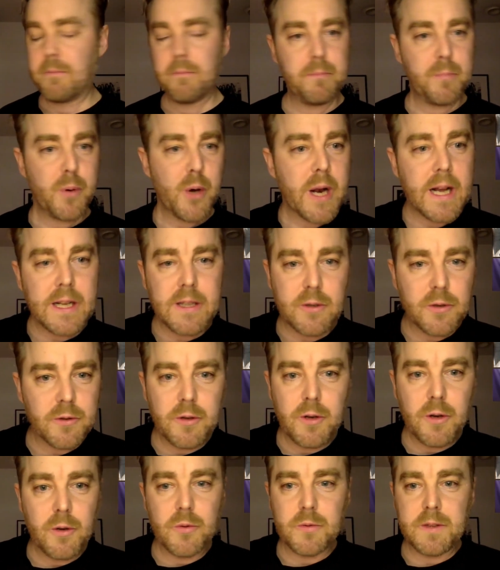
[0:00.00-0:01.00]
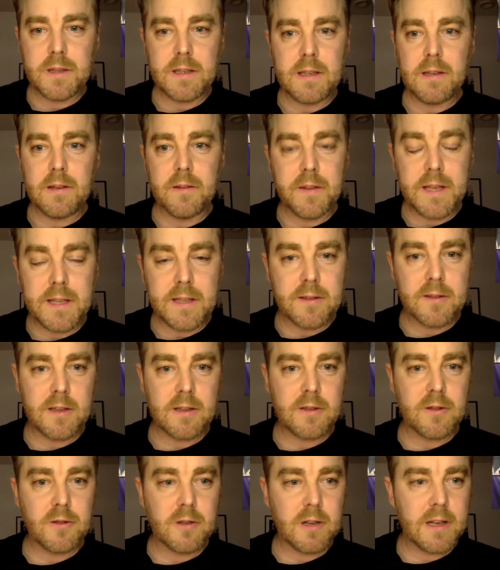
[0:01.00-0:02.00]
But I don't know the
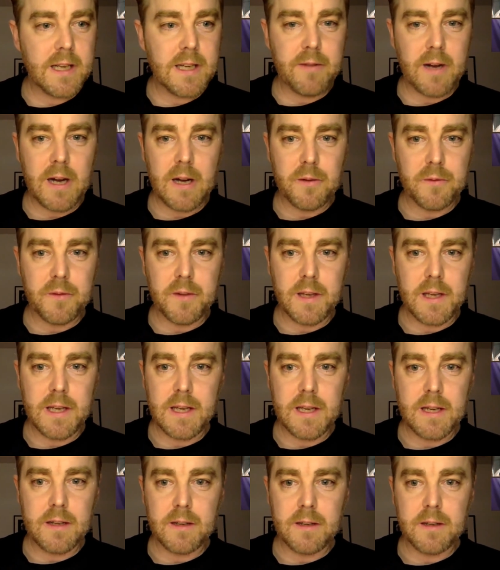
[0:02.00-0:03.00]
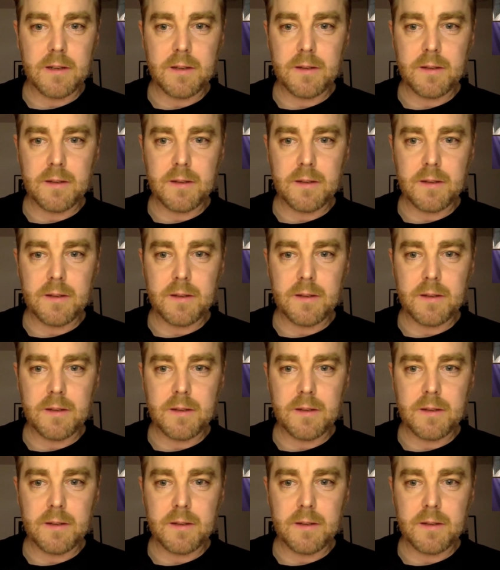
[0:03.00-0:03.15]
decision to leave out the